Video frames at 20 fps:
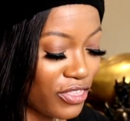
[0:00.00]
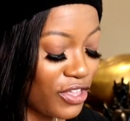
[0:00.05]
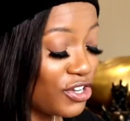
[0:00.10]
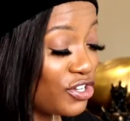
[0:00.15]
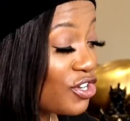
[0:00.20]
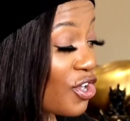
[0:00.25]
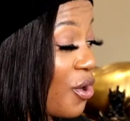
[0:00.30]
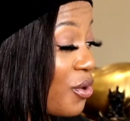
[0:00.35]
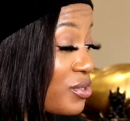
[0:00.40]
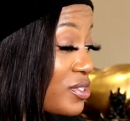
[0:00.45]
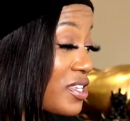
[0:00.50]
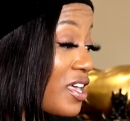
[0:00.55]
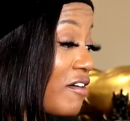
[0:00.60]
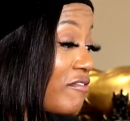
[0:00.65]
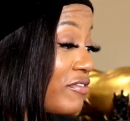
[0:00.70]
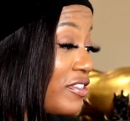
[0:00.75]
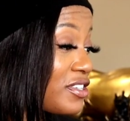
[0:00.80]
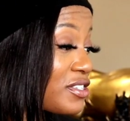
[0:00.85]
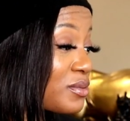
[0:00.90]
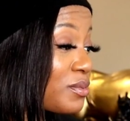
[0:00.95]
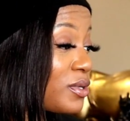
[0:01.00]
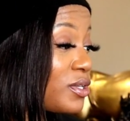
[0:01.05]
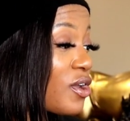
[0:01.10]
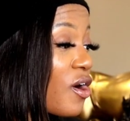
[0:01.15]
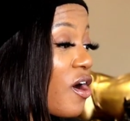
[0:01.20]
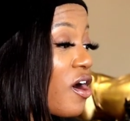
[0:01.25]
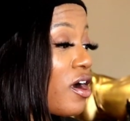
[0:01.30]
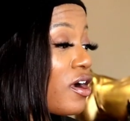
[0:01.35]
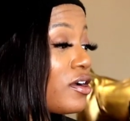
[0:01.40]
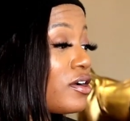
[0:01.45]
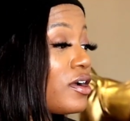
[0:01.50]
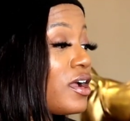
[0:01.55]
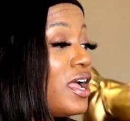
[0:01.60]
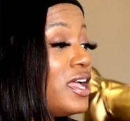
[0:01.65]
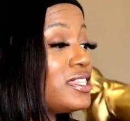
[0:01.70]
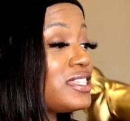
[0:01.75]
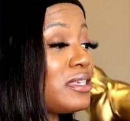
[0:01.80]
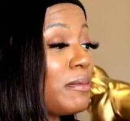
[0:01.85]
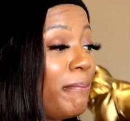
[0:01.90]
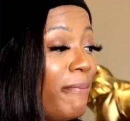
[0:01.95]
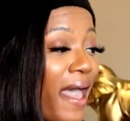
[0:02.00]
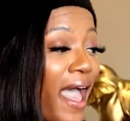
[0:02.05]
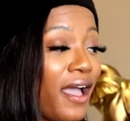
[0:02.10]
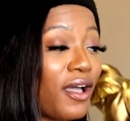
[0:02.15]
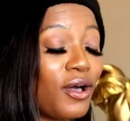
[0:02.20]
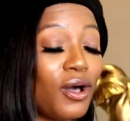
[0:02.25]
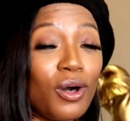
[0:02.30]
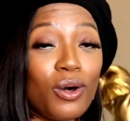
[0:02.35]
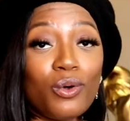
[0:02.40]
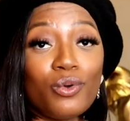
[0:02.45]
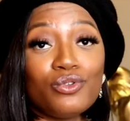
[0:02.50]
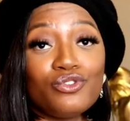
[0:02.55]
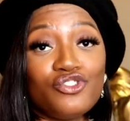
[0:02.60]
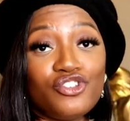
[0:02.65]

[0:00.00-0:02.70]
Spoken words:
The notes of this one are tobacco,